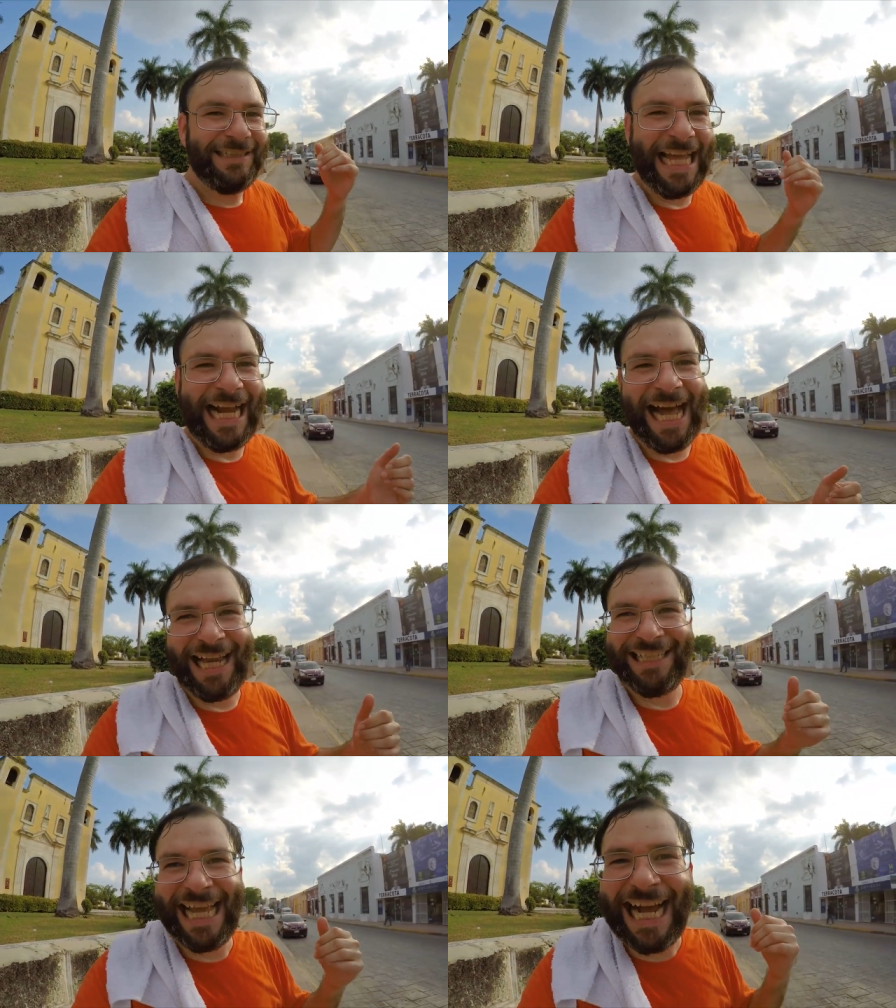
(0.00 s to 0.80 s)
they
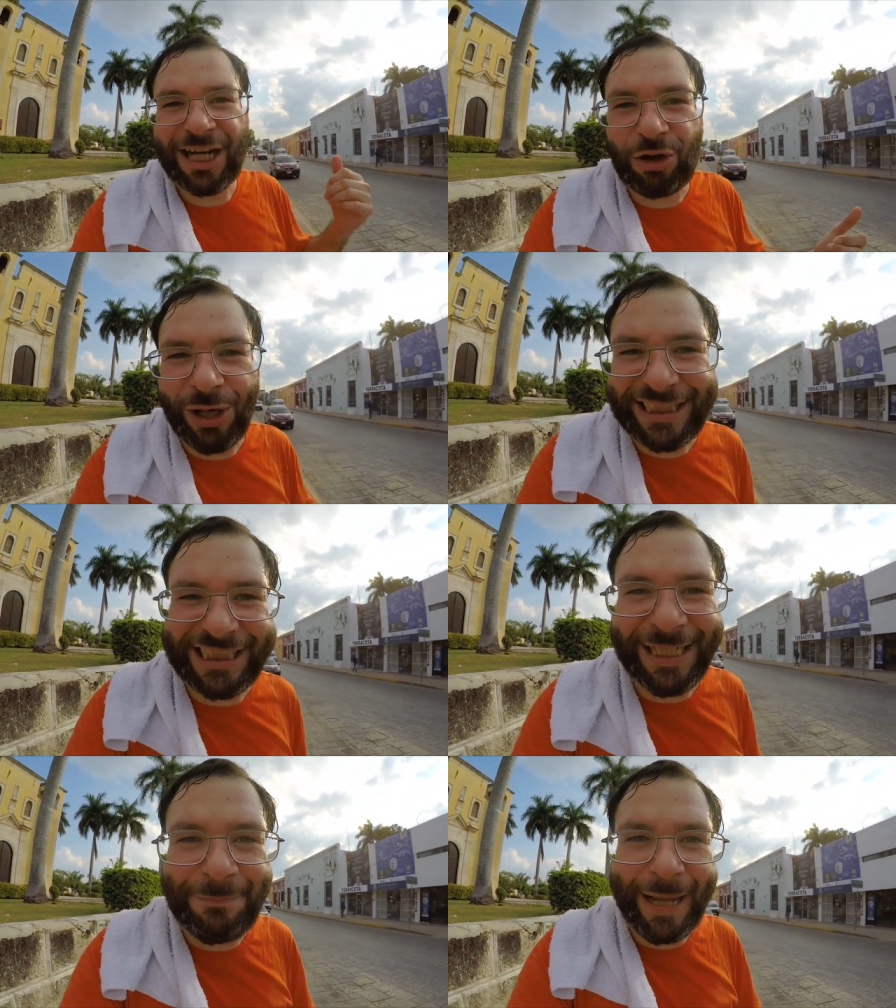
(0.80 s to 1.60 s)
got they got
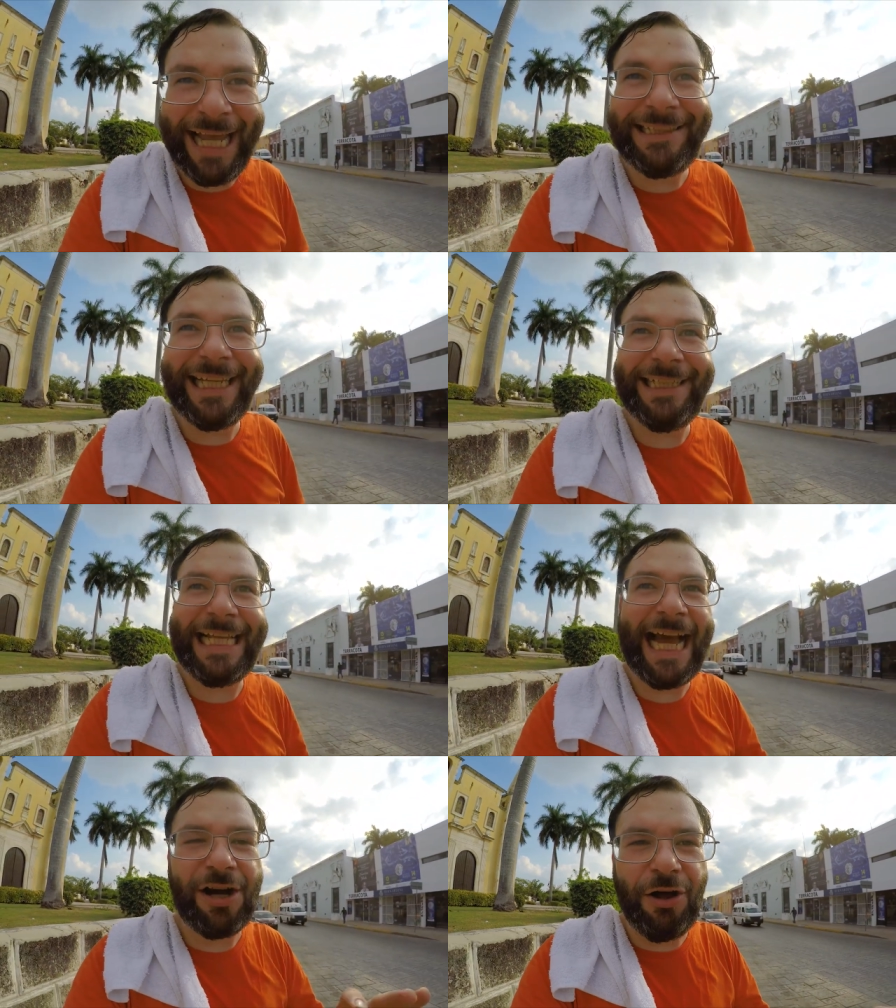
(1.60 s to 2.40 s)
Christian painting,
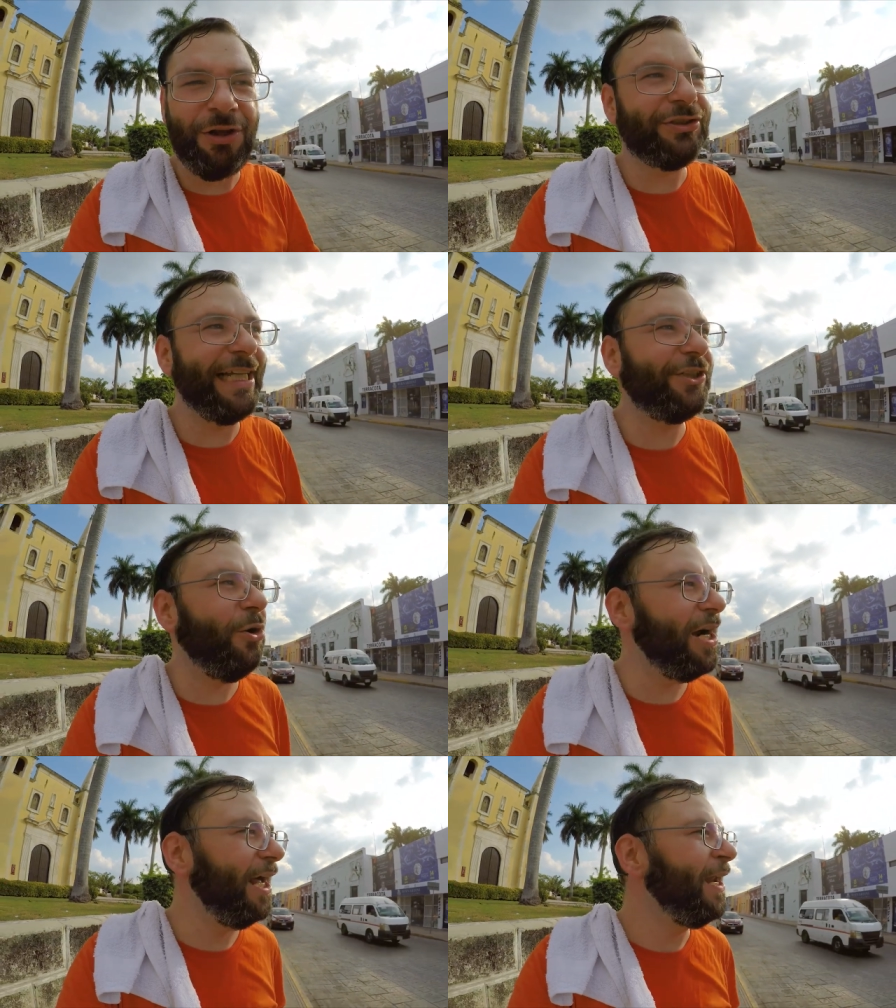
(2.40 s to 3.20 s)
they got all those things
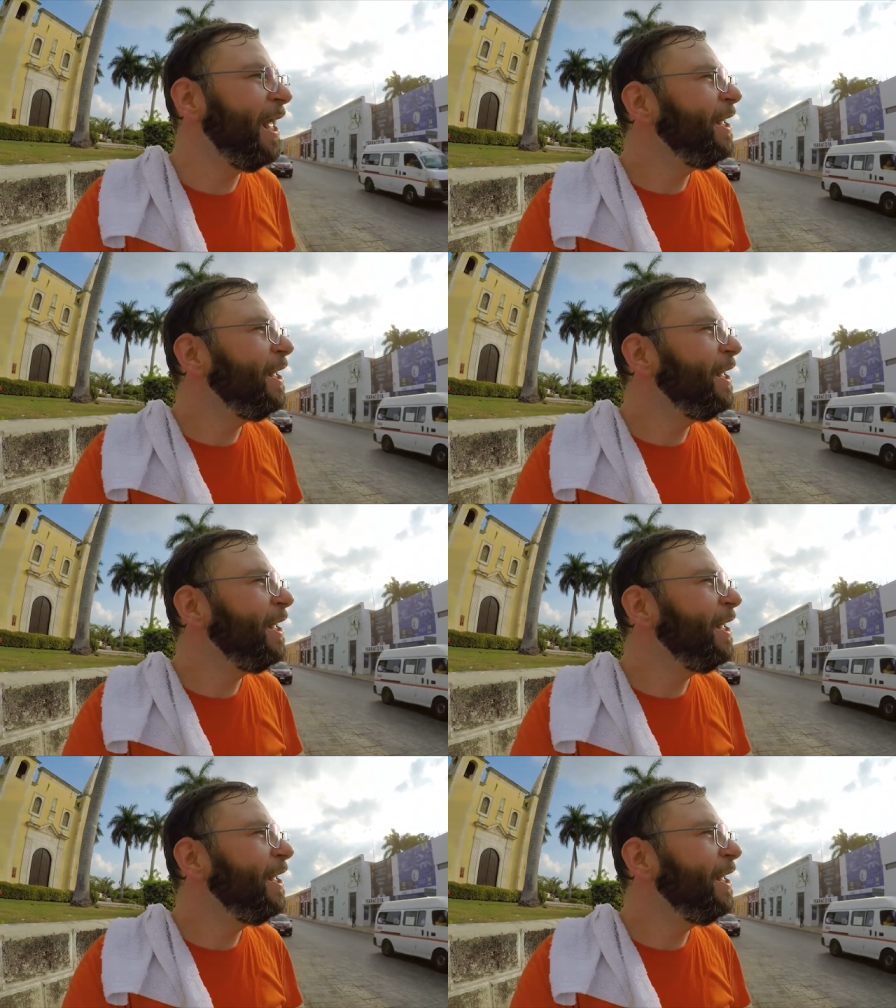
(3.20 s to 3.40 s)
going on.